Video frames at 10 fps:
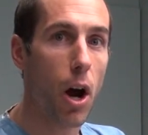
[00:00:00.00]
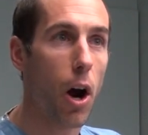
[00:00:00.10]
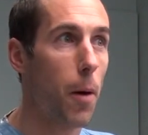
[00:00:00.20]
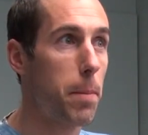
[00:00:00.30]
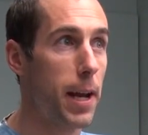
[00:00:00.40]

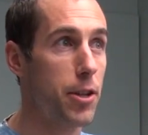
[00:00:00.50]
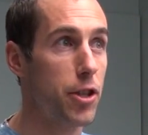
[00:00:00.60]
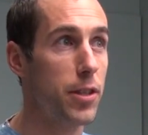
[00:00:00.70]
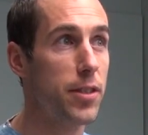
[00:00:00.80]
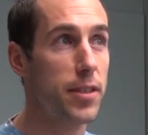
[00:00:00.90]
our
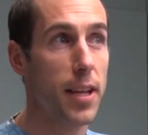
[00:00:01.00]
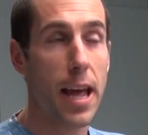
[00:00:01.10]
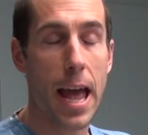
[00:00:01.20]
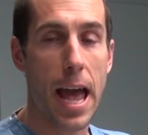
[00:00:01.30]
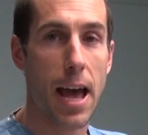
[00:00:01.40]
patients
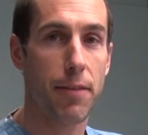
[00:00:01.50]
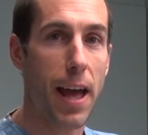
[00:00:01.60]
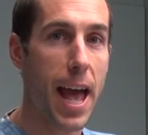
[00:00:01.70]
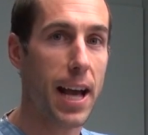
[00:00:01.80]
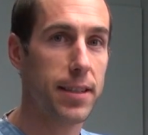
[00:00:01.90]
have
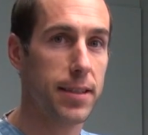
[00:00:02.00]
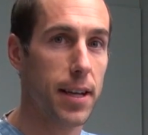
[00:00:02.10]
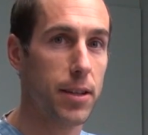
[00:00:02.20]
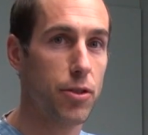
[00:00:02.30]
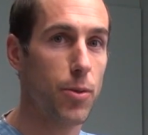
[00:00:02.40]

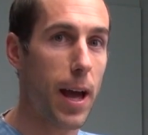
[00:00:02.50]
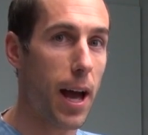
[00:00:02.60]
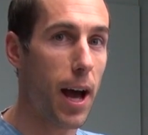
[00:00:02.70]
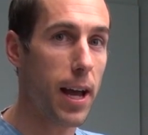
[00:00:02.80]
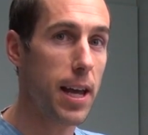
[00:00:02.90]
access to
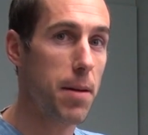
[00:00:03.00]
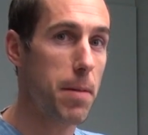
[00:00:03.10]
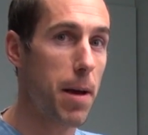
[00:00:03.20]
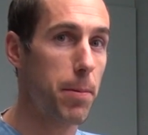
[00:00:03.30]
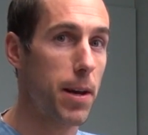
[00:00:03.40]
IM
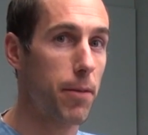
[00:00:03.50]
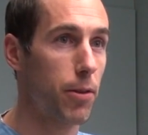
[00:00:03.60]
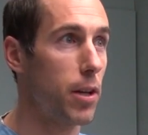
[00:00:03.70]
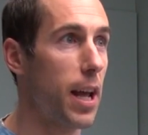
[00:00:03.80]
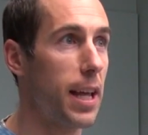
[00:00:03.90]

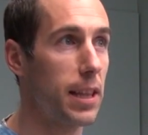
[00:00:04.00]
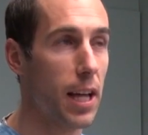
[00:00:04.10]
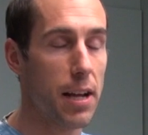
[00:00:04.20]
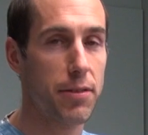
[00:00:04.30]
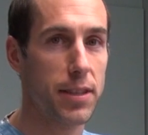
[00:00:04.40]
epinephrine, a
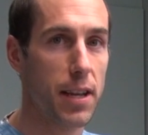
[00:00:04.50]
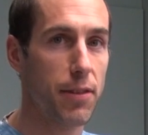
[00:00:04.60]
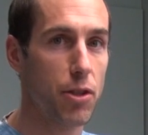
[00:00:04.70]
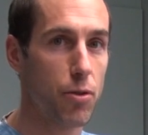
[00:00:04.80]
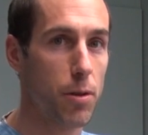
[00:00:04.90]

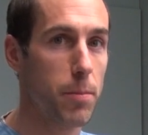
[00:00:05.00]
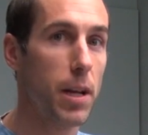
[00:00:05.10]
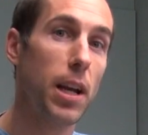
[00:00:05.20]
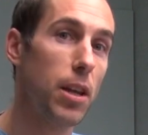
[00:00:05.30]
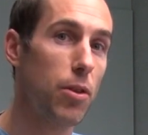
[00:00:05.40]
life-saving
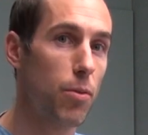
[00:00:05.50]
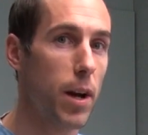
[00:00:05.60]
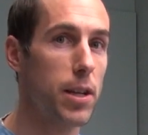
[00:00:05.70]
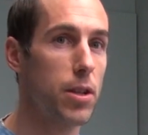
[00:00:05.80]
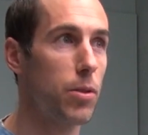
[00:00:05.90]
treatment in the
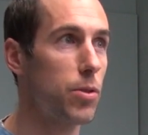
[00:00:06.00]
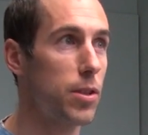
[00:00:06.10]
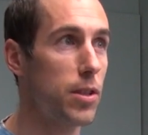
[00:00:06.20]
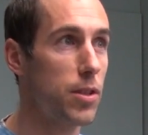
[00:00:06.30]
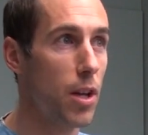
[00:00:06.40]
right
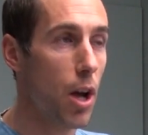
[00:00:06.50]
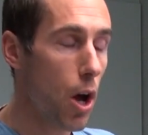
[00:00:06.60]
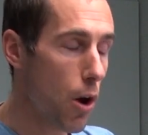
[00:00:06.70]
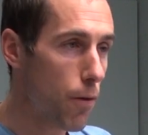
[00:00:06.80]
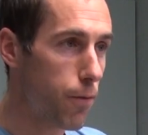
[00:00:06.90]
doses
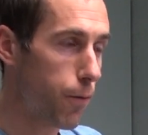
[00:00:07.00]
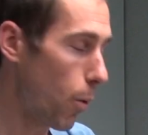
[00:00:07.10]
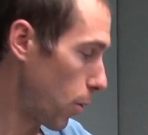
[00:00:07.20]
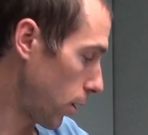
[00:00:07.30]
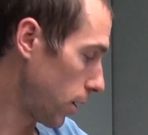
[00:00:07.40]

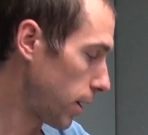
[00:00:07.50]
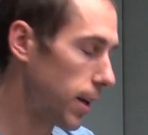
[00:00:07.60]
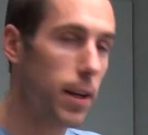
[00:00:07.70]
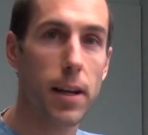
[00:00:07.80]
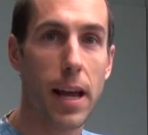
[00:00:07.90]
for
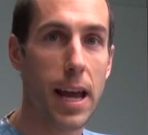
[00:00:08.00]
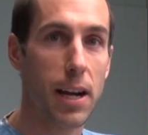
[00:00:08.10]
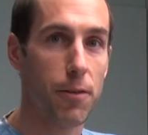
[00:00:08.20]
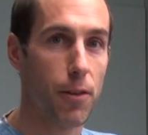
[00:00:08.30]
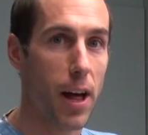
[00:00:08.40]

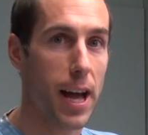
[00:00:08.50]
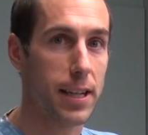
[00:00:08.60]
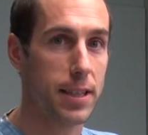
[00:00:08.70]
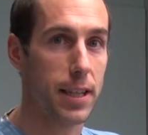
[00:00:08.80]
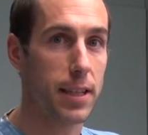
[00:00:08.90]

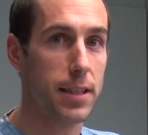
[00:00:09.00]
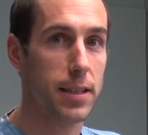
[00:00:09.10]
anaphylactic